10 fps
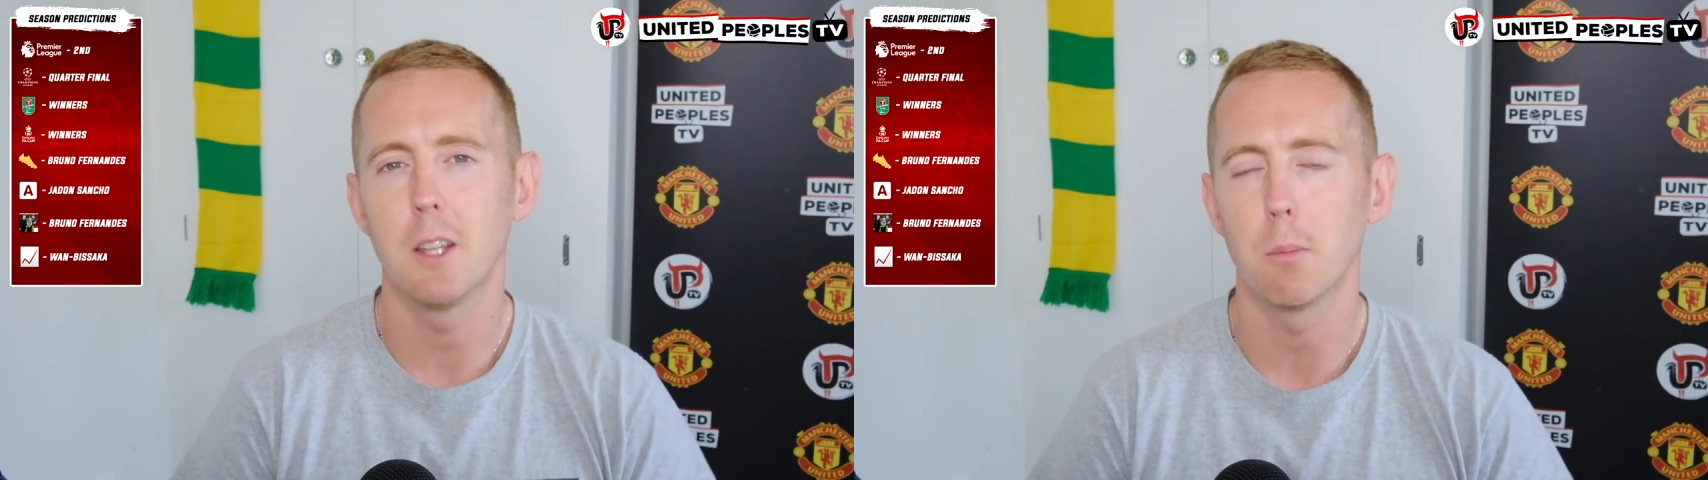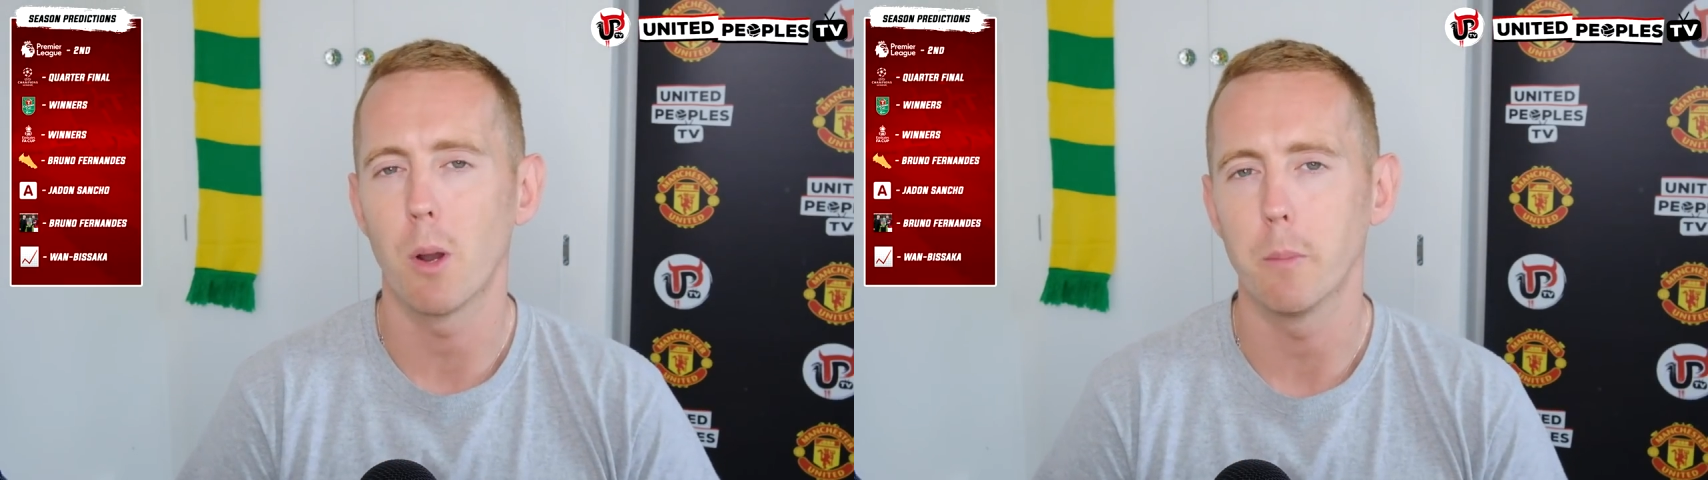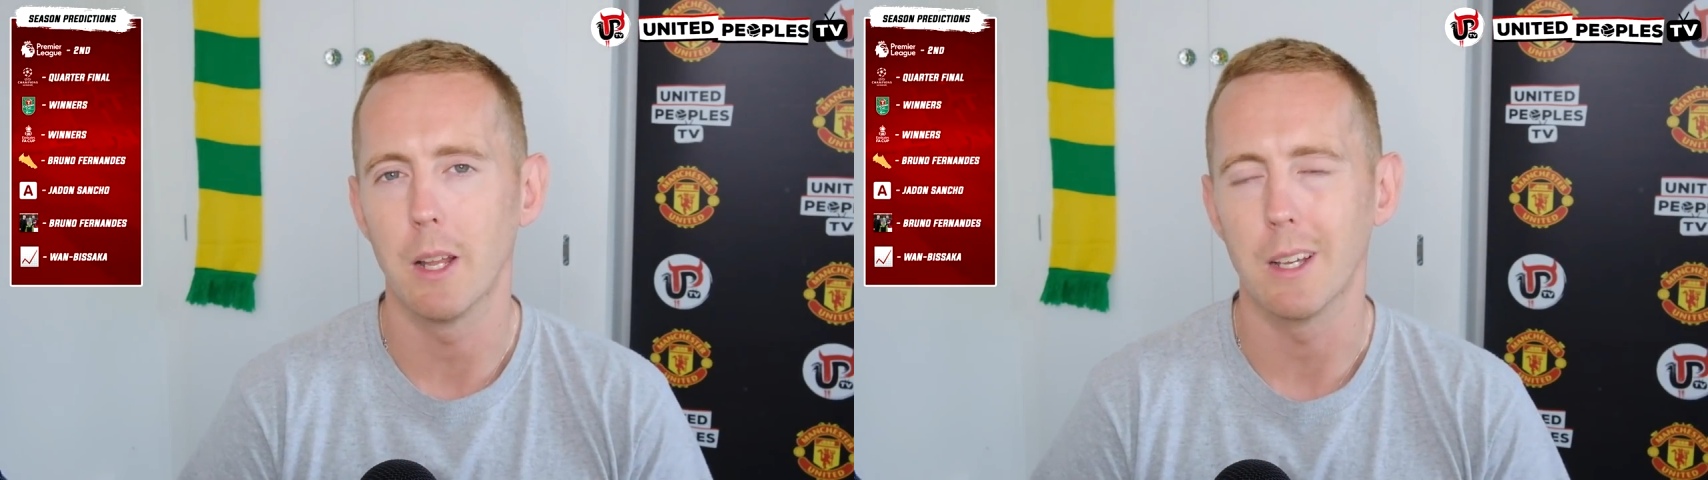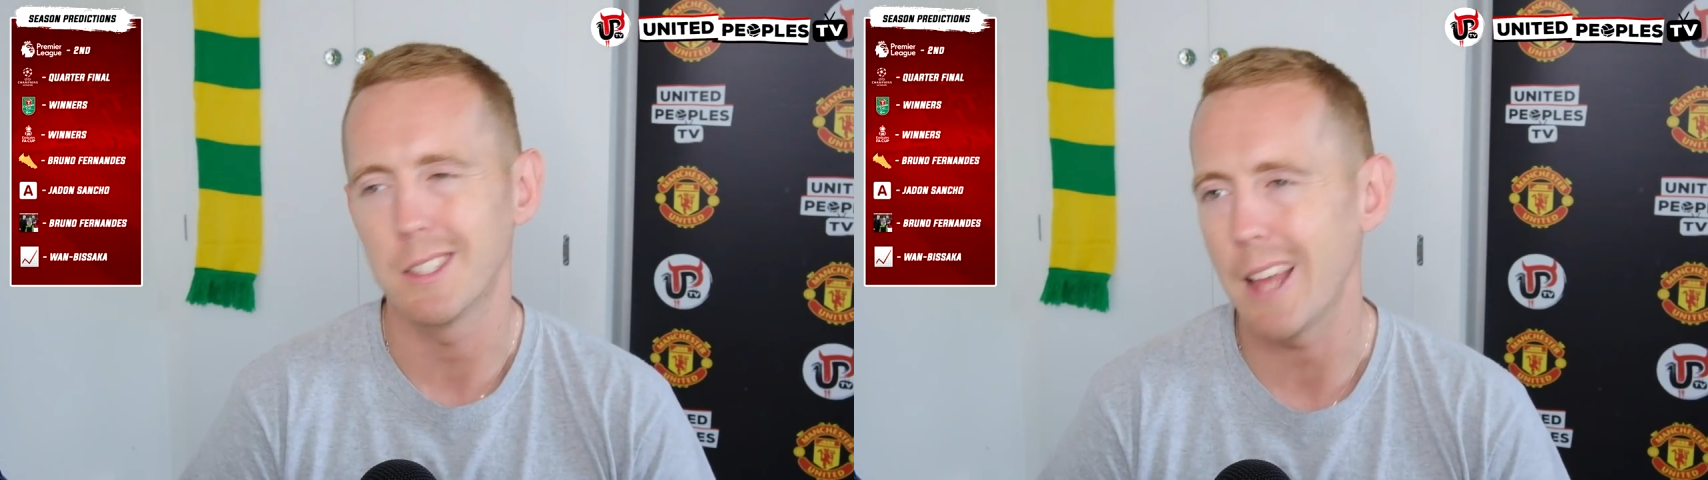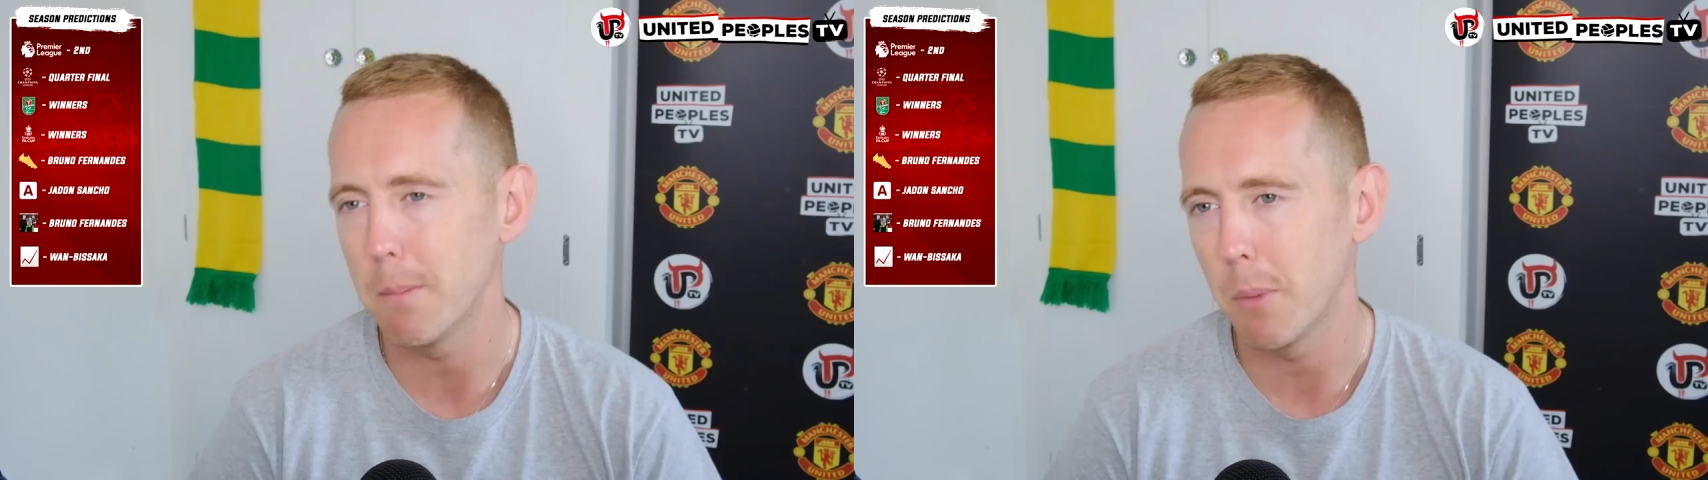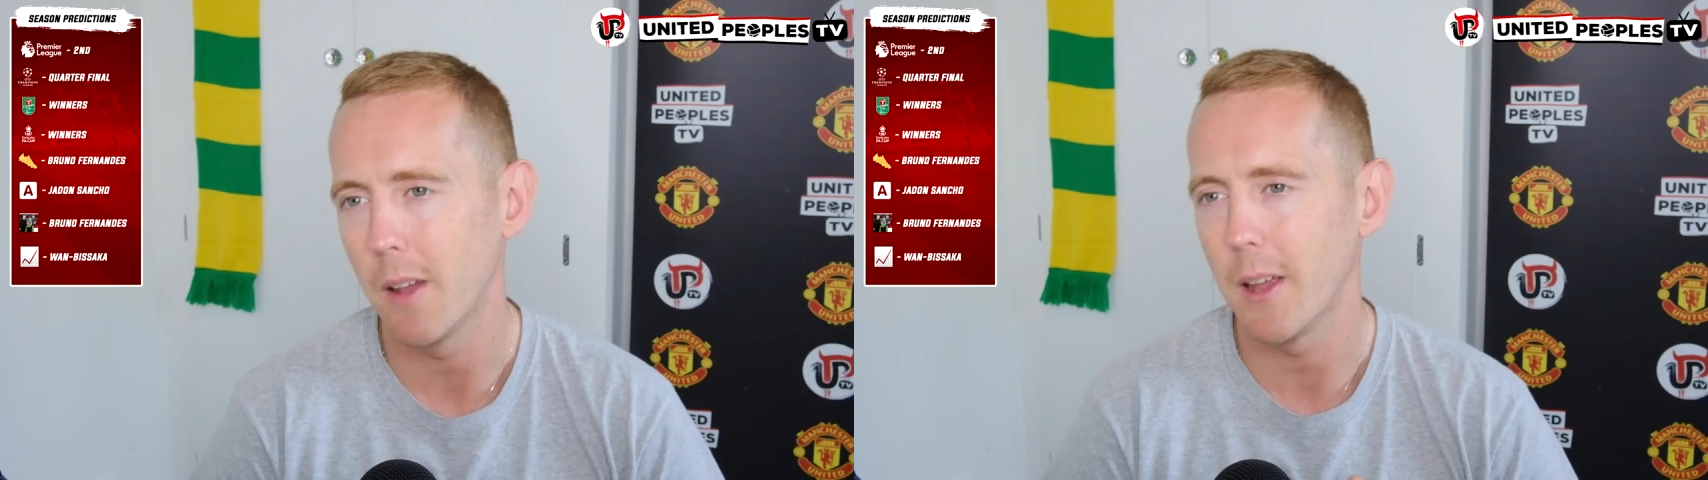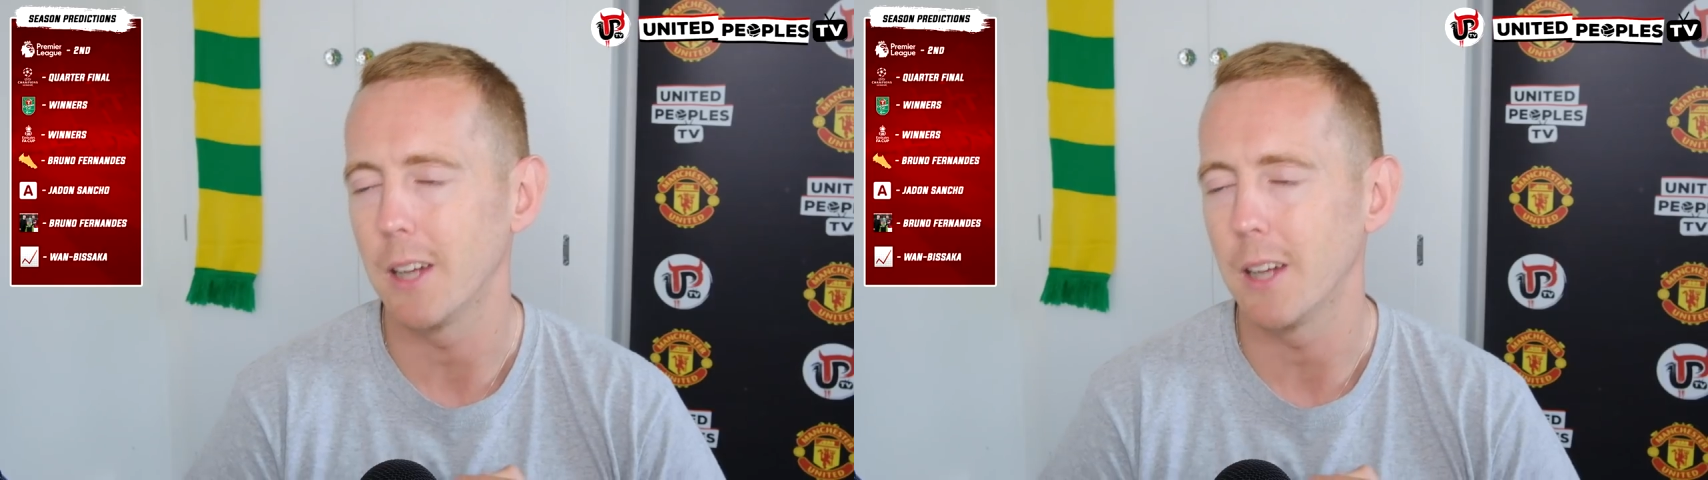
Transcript: in the Premier League. I stand by that.